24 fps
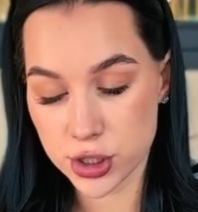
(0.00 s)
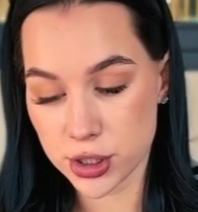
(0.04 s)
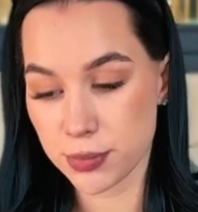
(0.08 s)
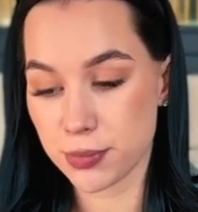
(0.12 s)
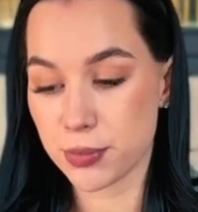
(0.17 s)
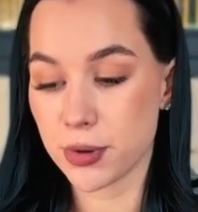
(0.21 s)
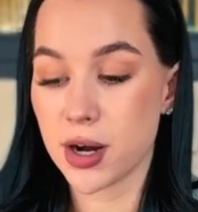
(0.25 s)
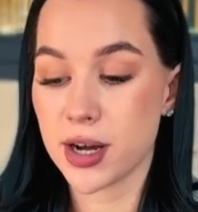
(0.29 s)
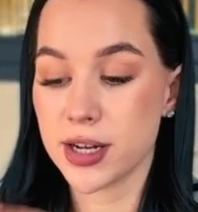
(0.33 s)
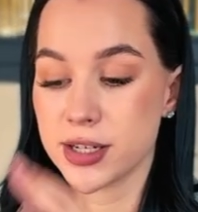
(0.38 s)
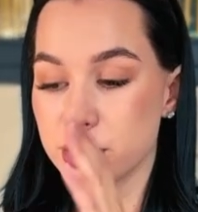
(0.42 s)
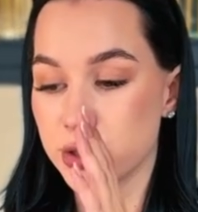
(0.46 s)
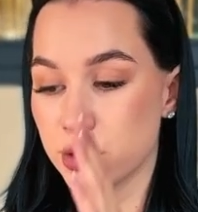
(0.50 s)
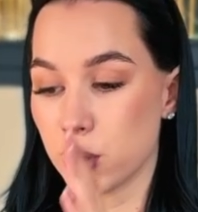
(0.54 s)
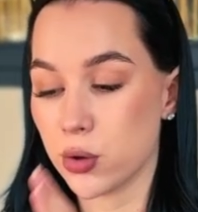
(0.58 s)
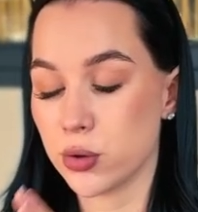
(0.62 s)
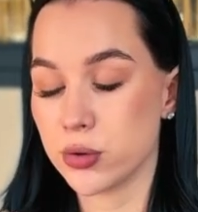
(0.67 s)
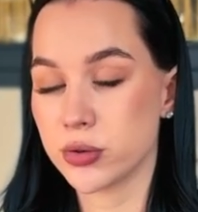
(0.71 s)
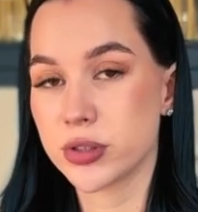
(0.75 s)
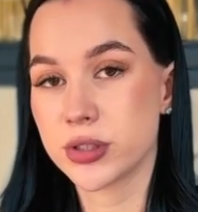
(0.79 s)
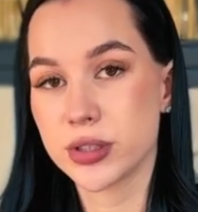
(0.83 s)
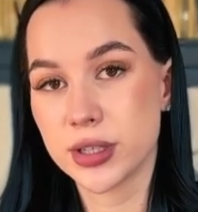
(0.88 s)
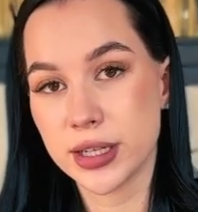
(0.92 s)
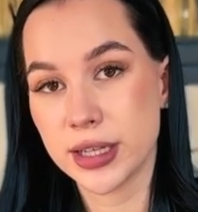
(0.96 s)
the price
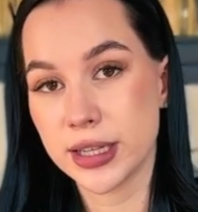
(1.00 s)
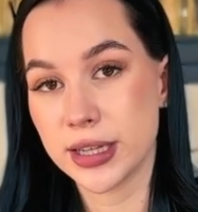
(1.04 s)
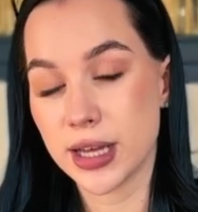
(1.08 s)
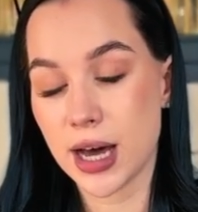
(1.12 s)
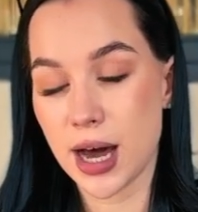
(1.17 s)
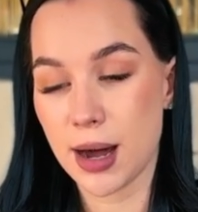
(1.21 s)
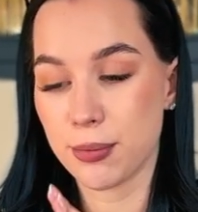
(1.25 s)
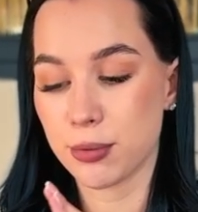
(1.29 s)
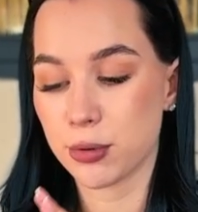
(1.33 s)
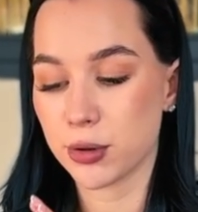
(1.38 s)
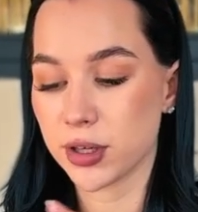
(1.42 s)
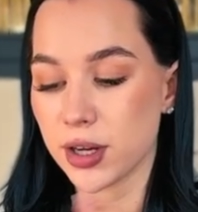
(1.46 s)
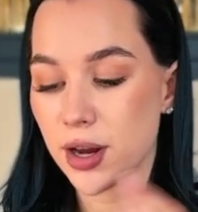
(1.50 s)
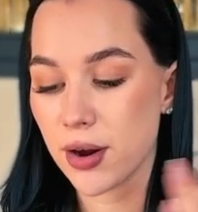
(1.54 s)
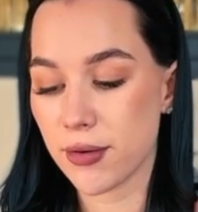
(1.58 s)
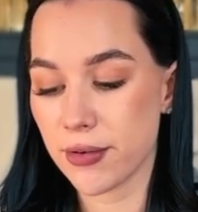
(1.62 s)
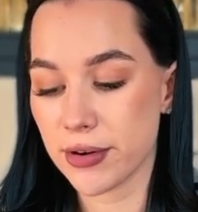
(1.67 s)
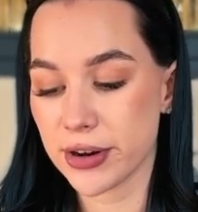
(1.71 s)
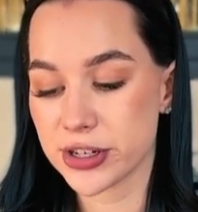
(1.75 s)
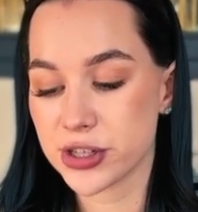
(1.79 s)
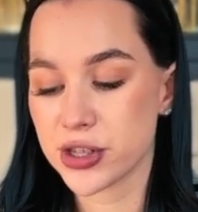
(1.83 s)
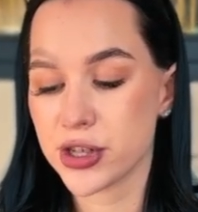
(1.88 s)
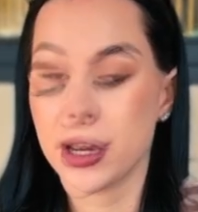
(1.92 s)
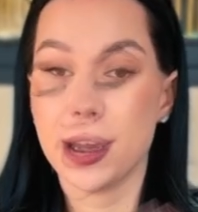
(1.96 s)
goes the upward
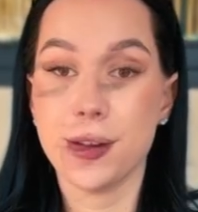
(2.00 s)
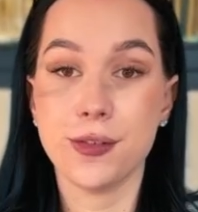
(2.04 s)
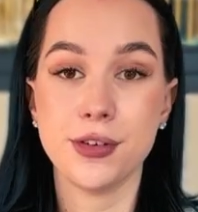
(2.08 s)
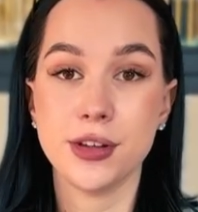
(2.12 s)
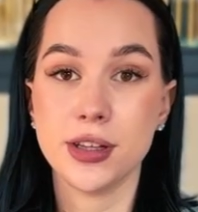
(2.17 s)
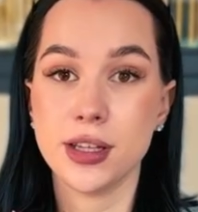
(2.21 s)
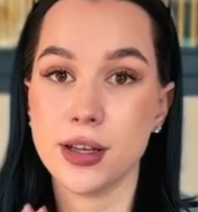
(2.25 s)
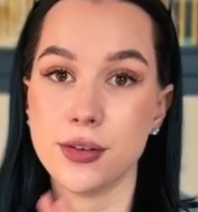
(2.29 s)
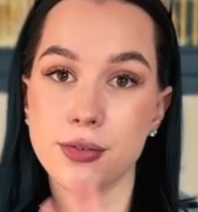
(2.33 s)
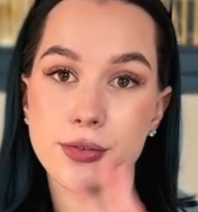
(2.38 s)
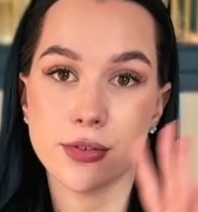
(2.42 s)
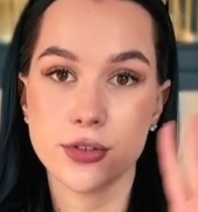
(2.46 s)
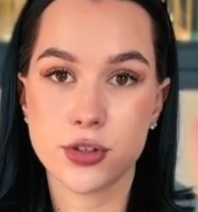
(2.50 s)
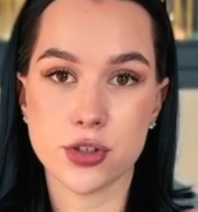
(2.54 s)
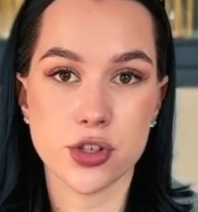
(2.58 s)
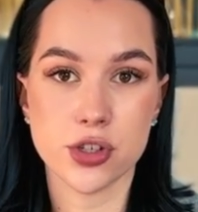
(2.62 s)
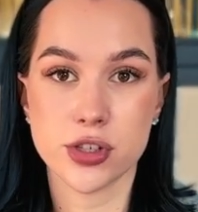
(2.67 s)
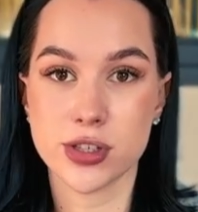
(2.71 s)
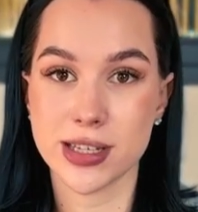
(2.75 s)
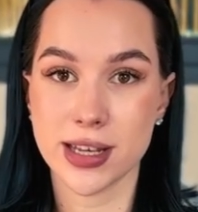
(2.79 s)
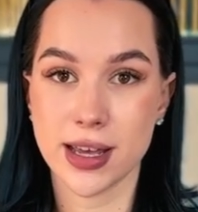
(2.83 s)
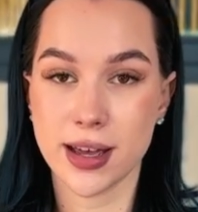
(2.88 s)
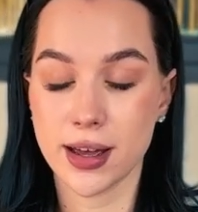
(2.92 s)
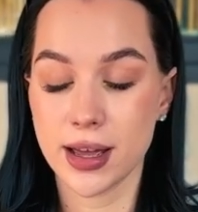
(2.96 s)
direction, even if it's
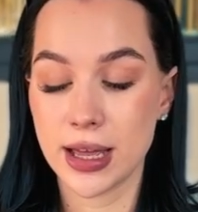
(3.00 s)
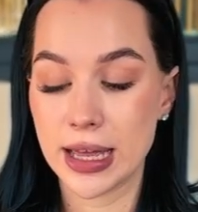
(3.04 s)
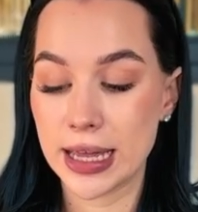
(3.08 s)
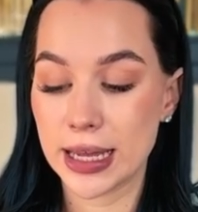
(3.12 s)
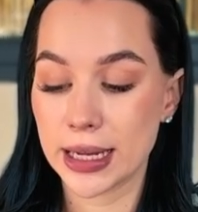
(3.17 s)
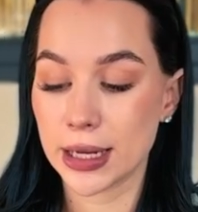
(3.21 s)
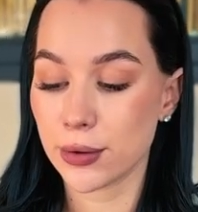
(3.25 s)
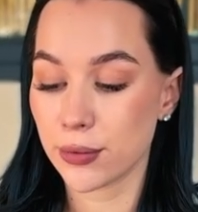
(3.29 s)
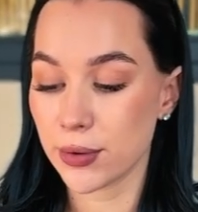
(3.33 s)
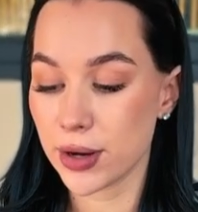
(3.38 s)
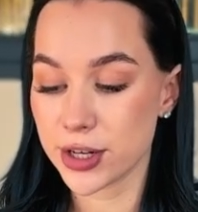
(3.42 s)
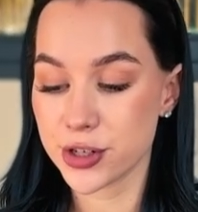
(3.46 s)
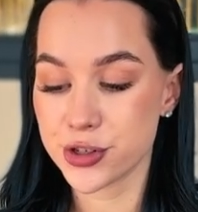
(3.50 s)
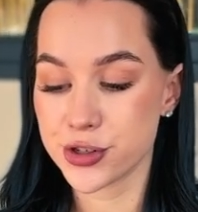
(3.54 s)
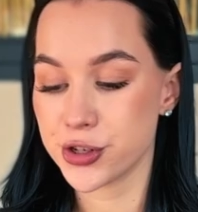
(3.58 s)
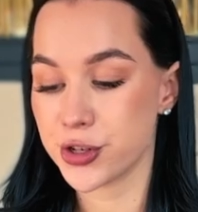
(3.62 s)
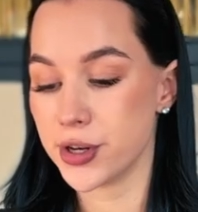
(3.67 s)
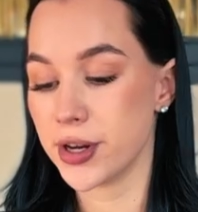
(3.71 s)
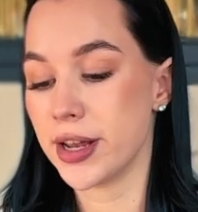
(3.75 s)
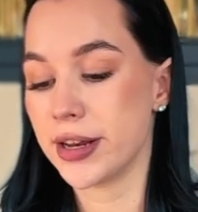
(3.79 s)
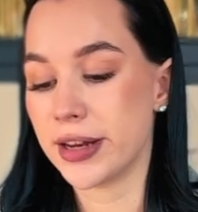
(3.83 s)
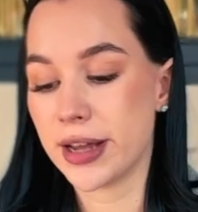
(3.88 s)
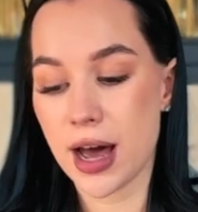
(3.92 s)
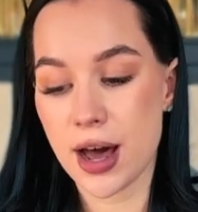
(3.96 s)
just a correction,
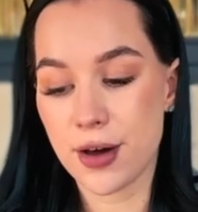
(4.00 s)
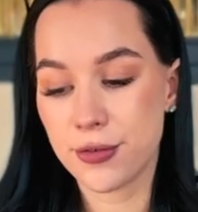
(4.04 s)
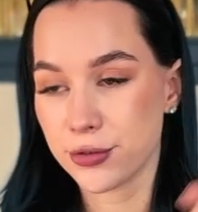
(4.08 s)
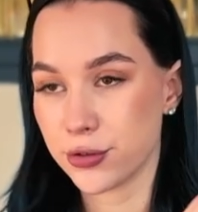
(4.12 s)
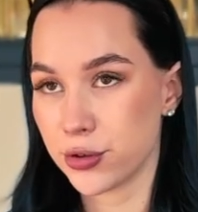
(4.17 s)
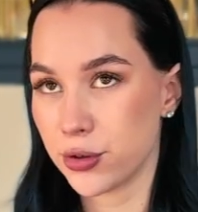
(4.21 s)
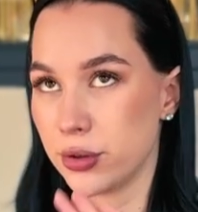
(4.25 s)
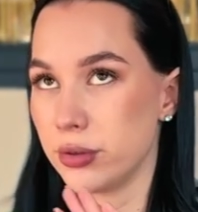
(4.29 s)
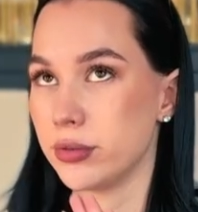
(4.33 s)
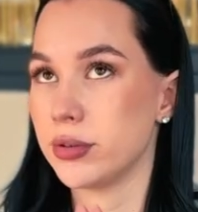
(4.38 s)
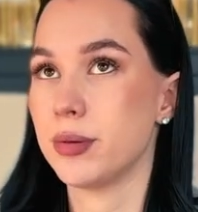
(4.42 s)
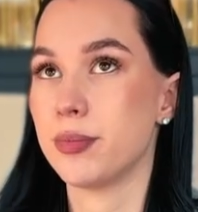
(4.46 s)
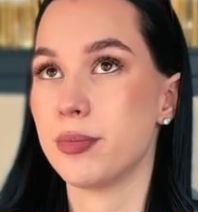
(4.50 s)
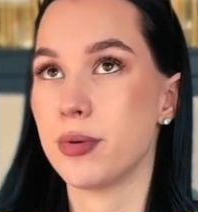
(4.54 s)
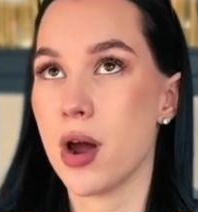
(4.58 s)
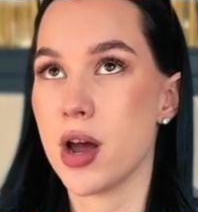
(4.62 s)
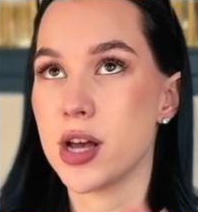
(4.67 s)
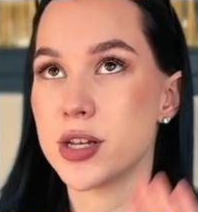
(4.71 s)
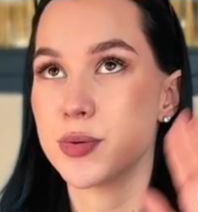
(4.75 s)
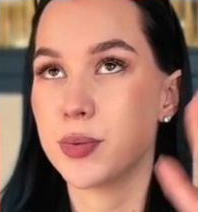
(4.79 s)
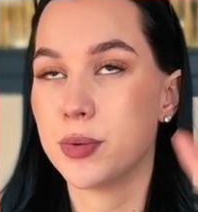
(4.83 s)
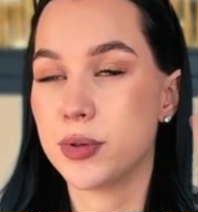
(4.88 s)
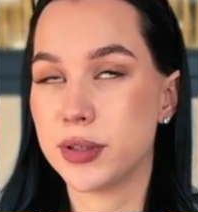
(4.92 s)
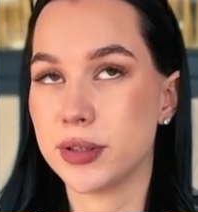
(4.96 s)
and after the
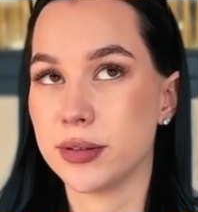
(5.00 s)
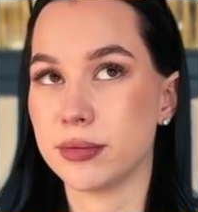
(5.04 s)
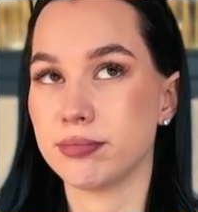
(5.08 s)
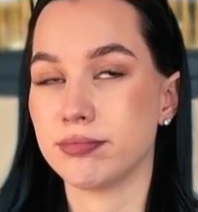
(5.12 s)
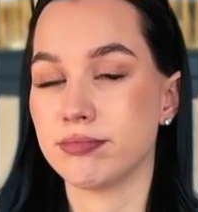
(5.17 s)
price will